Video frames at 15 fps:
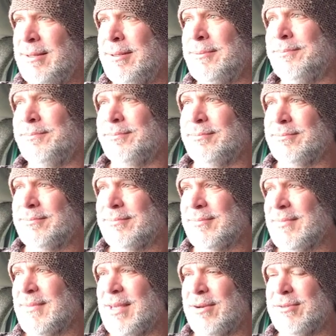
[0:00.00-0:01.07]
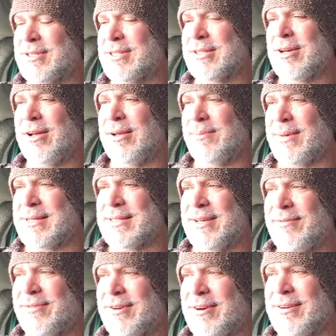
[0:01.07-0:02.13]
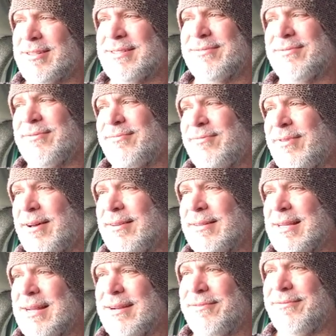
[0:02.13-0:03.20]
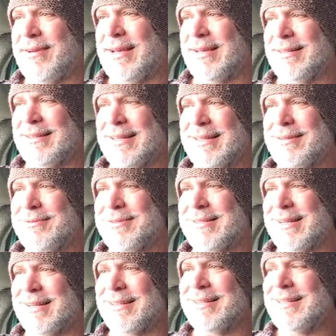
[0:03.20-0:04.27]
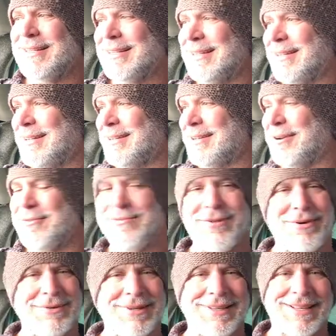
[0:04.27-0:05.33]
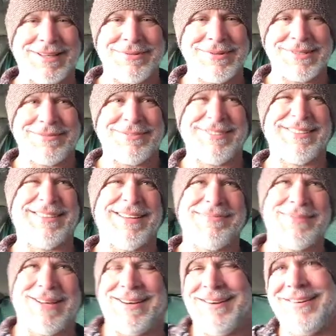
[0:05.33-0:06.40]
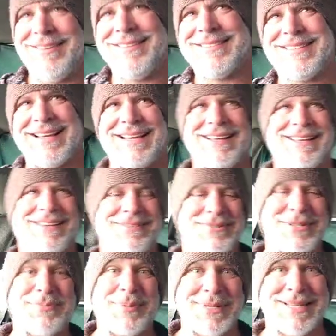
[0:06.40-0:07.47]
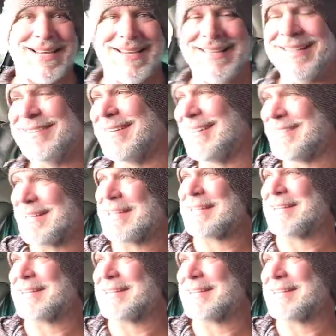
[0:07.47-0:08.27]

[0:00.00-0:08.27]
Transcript: you know, just calling myself an artist felt kind of fake, like it was like, you know, phony, like it wasn't really. I'm not. It's like a, just pretending, right? It's